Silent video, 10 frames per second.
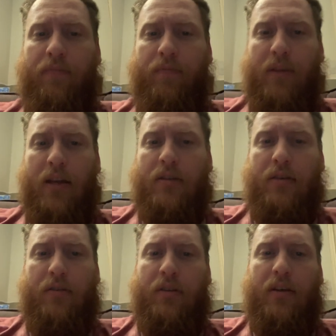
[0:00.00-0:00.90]
That's the
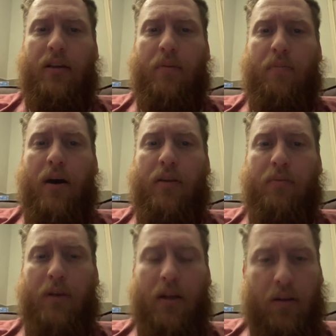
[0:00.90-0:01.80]
only thing that bothered
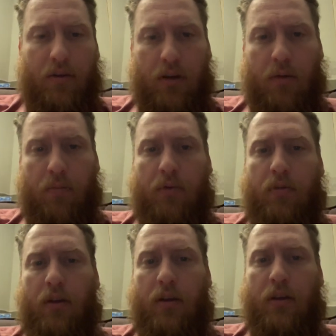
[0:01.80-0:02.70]
me. I thought it was a good movie.
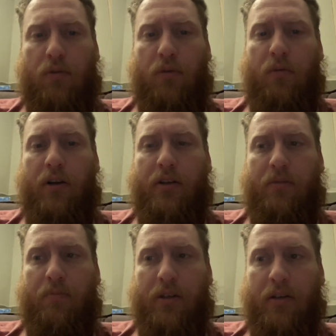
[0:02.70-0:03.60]
I think it's worth
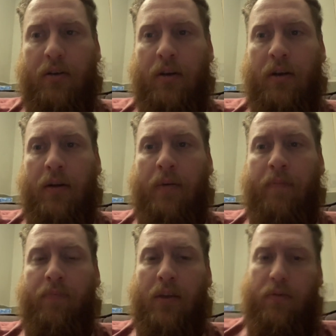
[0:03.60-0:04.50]
watching, but
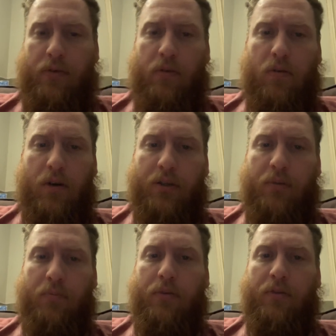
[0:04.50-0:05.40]
for someone who watches
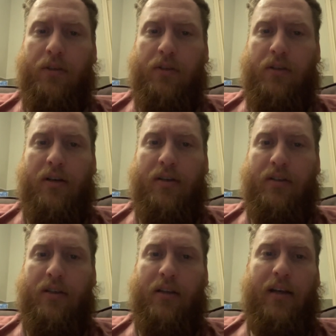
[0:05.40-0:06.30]
movies
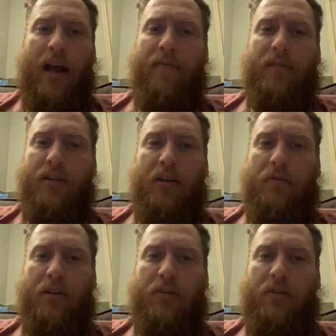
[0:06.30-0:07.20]
tons, and like I haven't seen
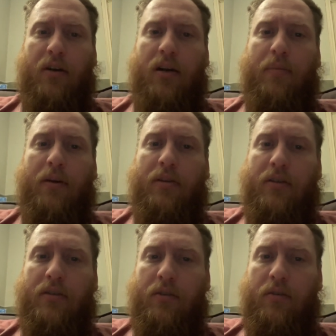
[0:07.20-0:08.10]
anyone else talk about
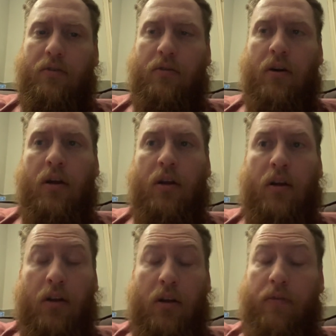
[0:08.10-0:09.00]
this, so
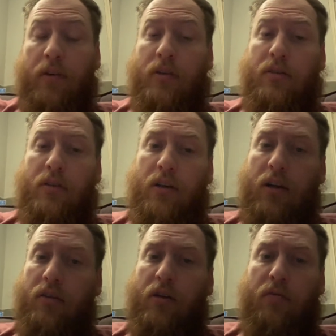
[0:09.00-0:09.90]
if it doesn't stick
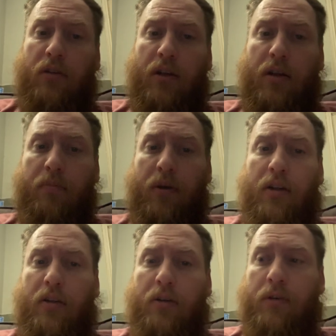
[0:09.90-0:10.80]
out to you, I wouldn't let it
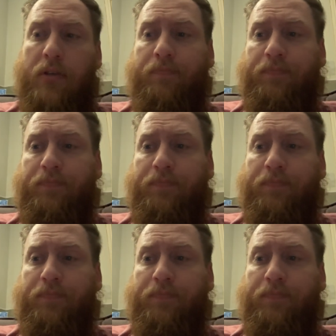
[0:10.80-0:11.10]
bother you. But